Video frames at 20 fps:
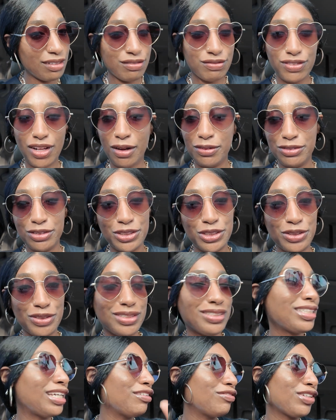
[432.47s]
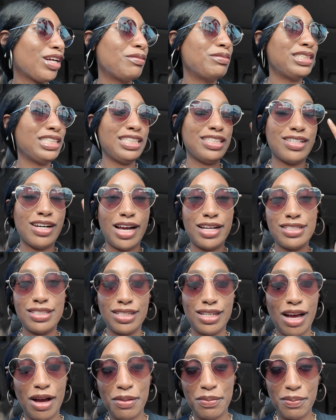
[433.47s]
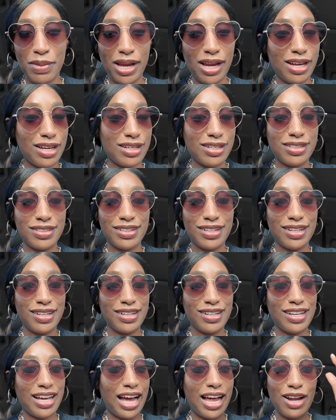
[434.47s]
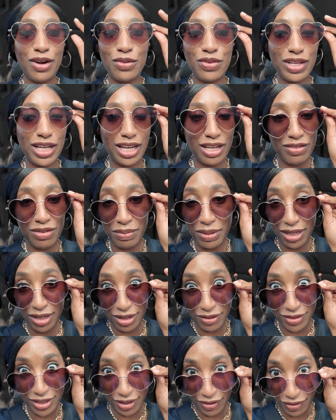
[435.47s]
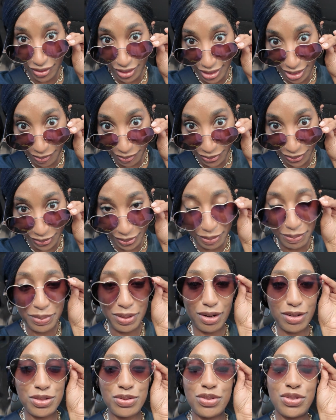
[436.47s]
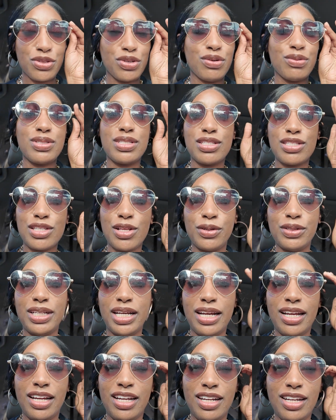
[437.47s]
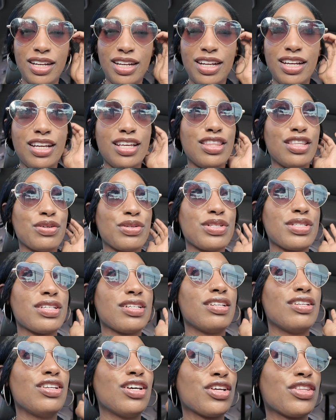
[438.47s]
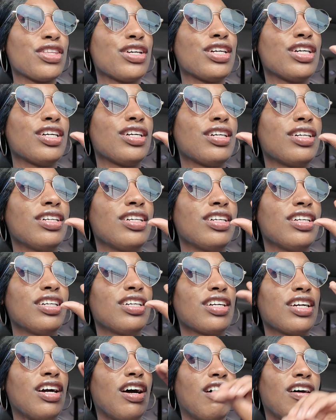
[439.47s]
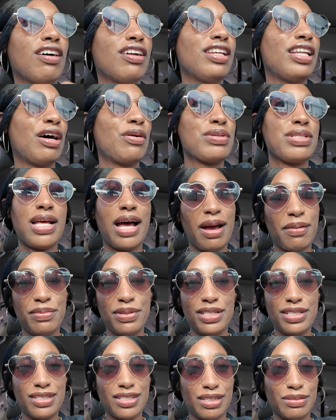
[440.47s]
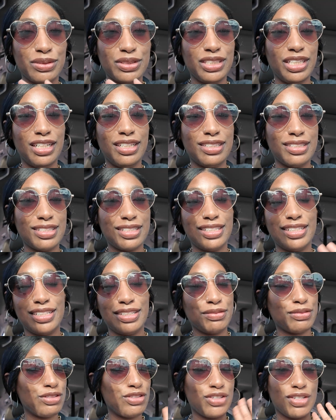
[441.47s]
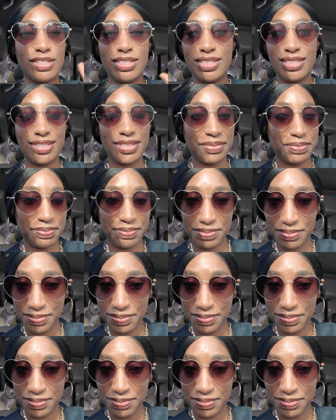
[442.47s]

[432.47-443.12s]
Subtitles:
Flopville USA, Flop Tina, I don't think I even made enough to cover the table, I'll be honest with you. It was a slow day. There was another con that was happening simultaneously, and it just